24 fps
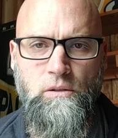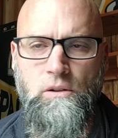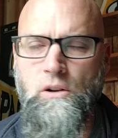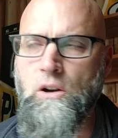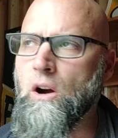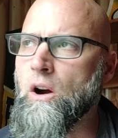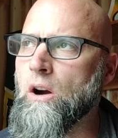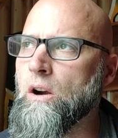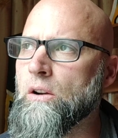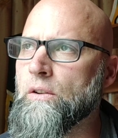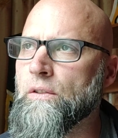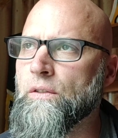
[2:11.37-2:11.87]

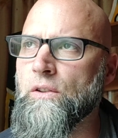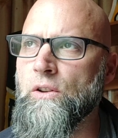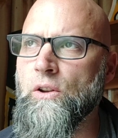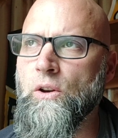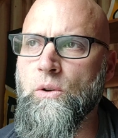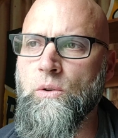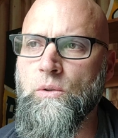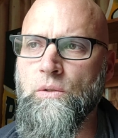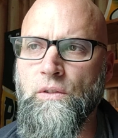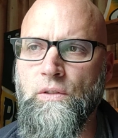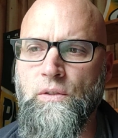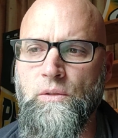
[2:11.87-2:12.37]
cards,
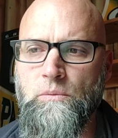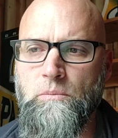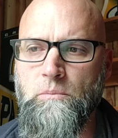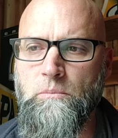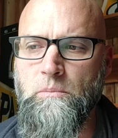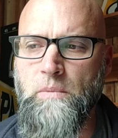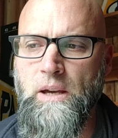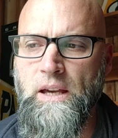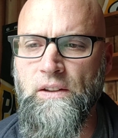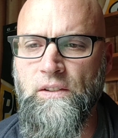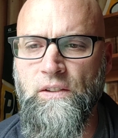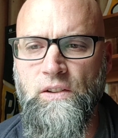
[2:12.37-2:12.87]
notes,
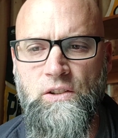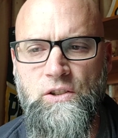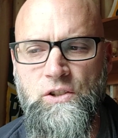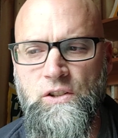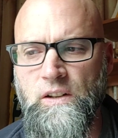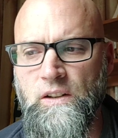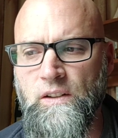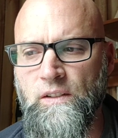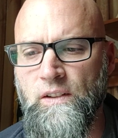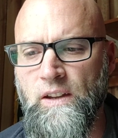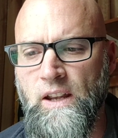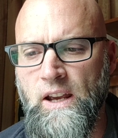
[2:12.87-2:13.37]

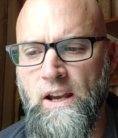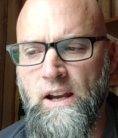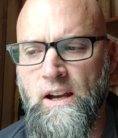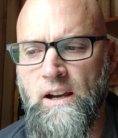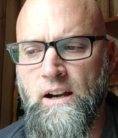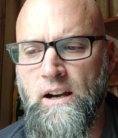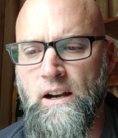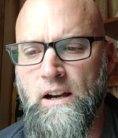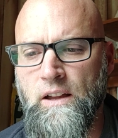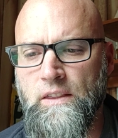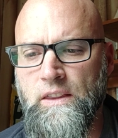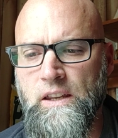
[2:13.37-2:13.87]
messages.
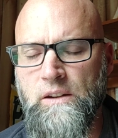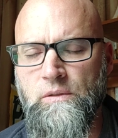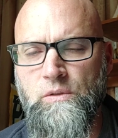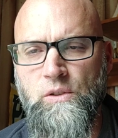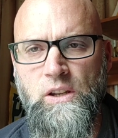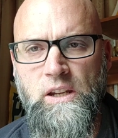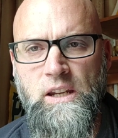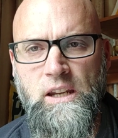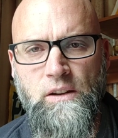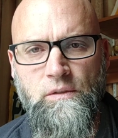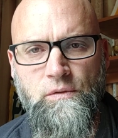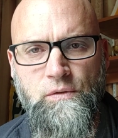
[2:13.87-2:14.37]
Uh, thank you for
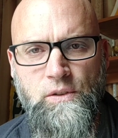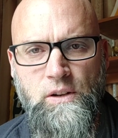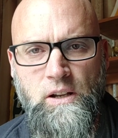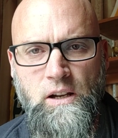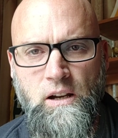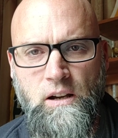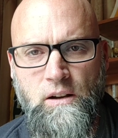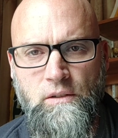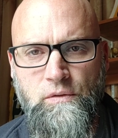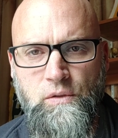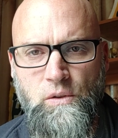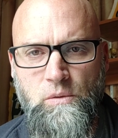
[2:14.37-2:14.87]
the gift
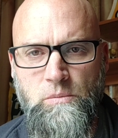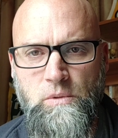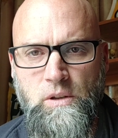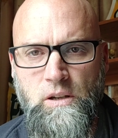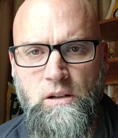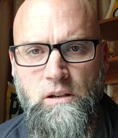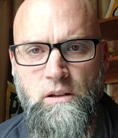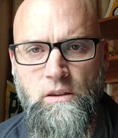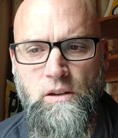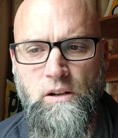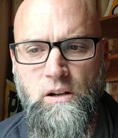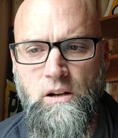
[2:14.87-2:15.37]
uh, from
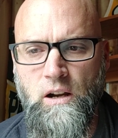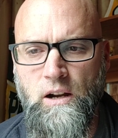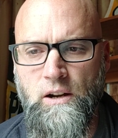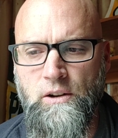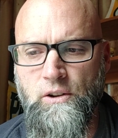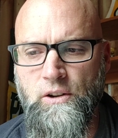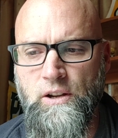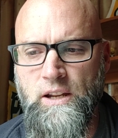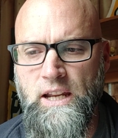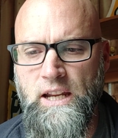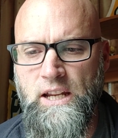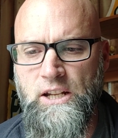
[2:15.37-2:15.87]
the, the
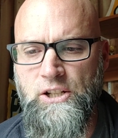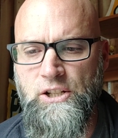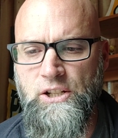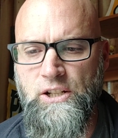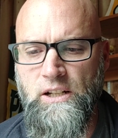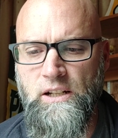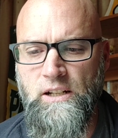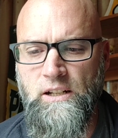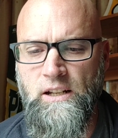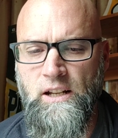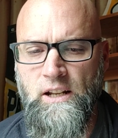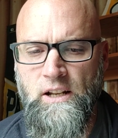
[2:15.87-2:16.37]

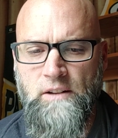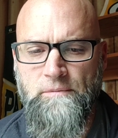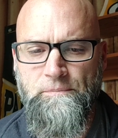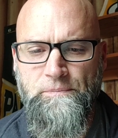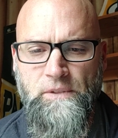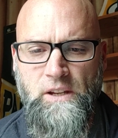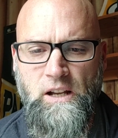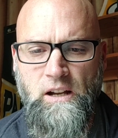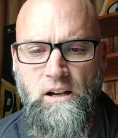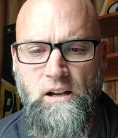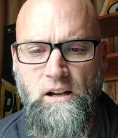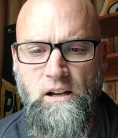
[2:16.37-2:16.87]
congregation,
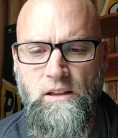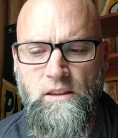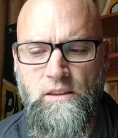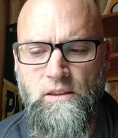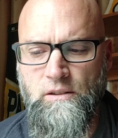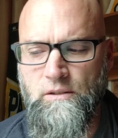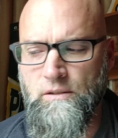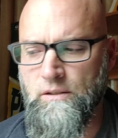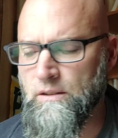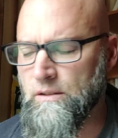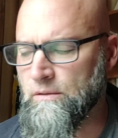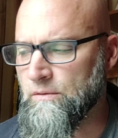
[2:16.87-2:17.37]
uh,
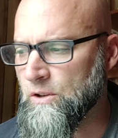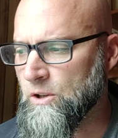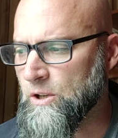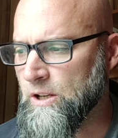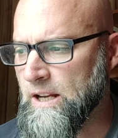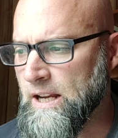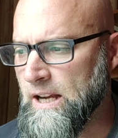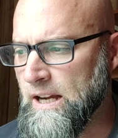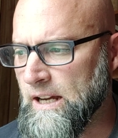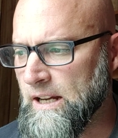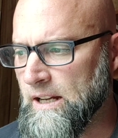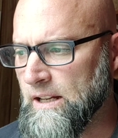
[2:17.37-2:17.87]
the, the very
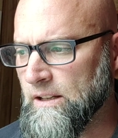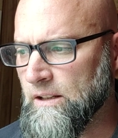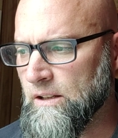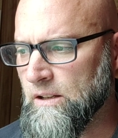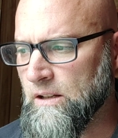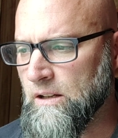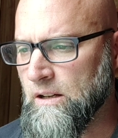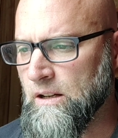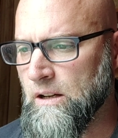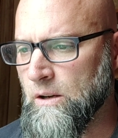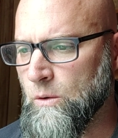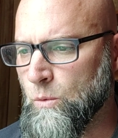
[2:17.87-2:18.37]
kind
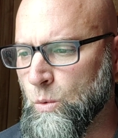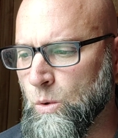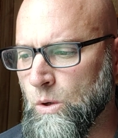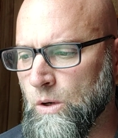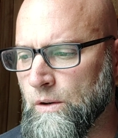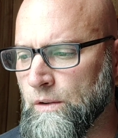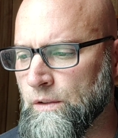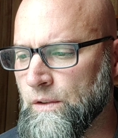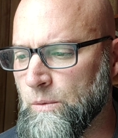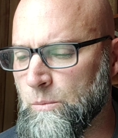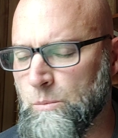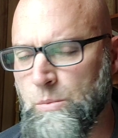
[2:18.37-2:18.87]

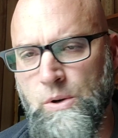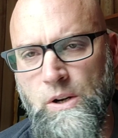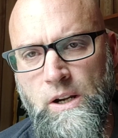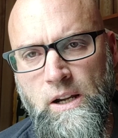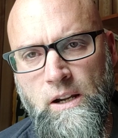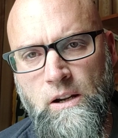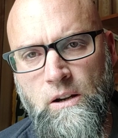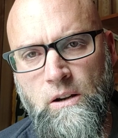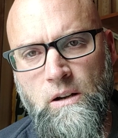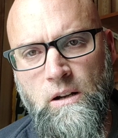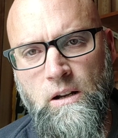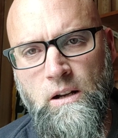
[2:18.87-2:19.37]
words and
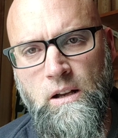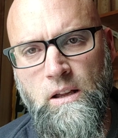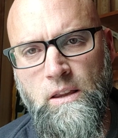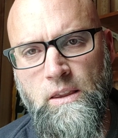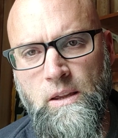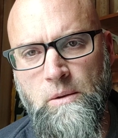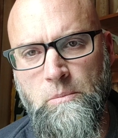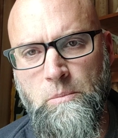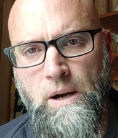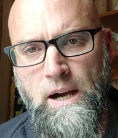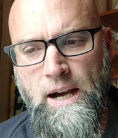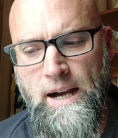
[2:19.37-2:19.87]
prayer
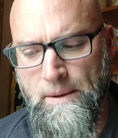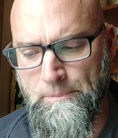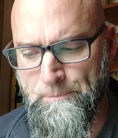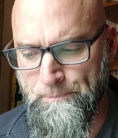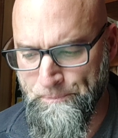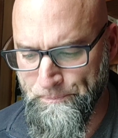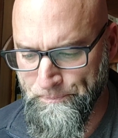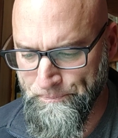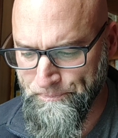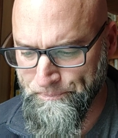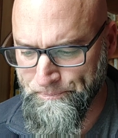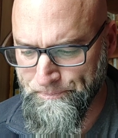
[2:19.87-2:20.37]
that Bob.